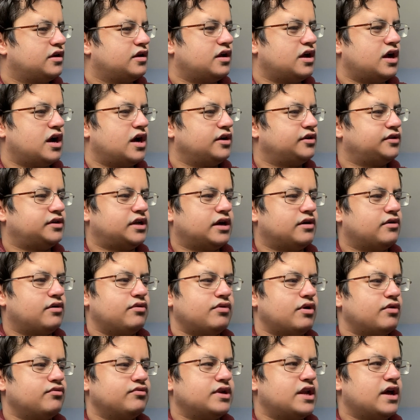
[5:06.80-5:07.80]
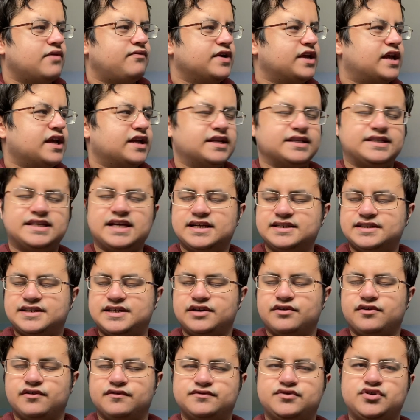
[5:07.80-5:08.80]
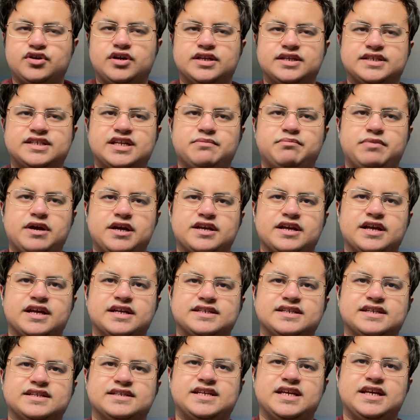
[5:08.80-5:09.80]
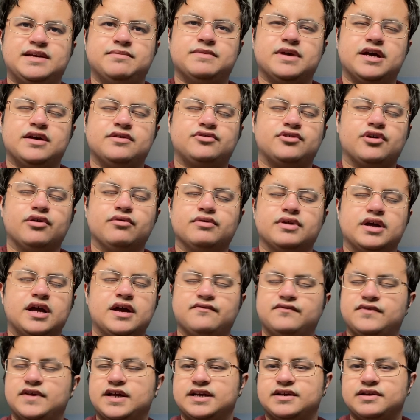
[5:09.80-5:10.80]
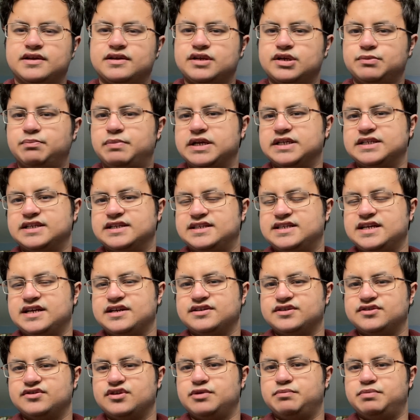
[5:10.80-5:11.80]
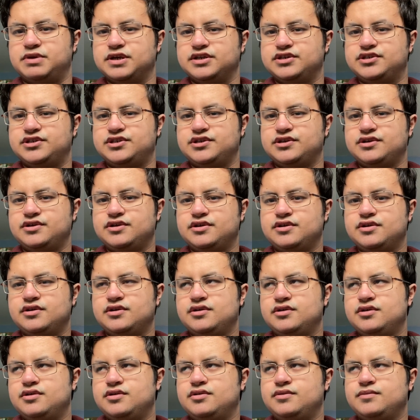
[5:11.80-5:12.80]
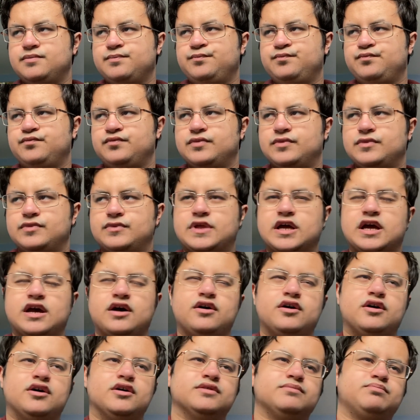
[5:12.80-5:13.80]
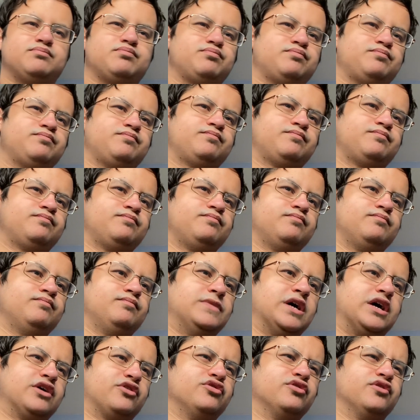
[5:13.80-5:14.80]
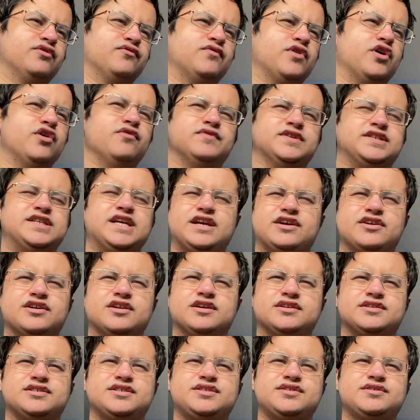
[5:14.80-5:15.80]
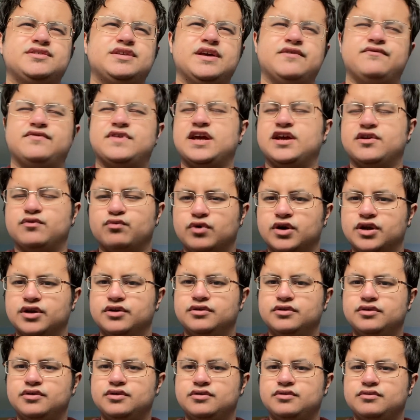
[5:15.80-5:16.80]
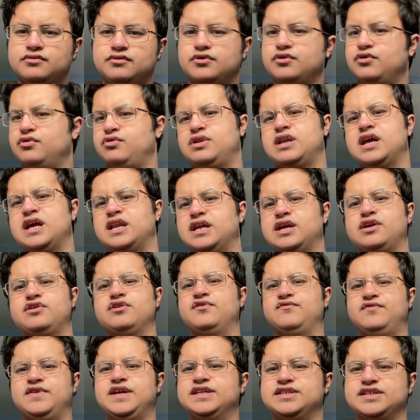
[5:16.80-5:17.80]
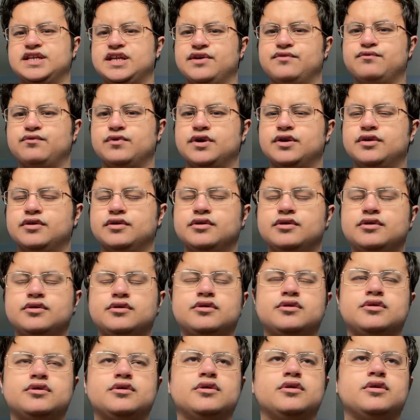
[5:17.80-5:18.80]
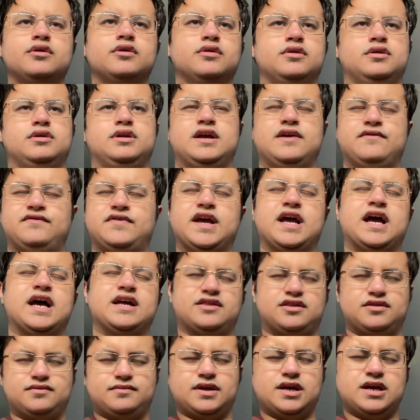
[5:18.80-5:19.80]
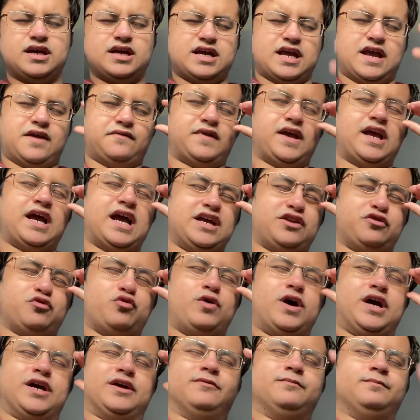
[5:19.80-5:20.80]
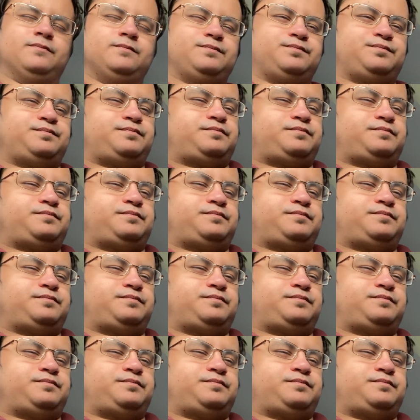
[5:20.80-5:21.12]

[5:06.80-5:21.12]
I'll never get the tactic of trying to sit back against a team that don't have their best attackers on the pitch, that are, that could have overtaken us if they had won, that they could have easily have won. If they had Huang,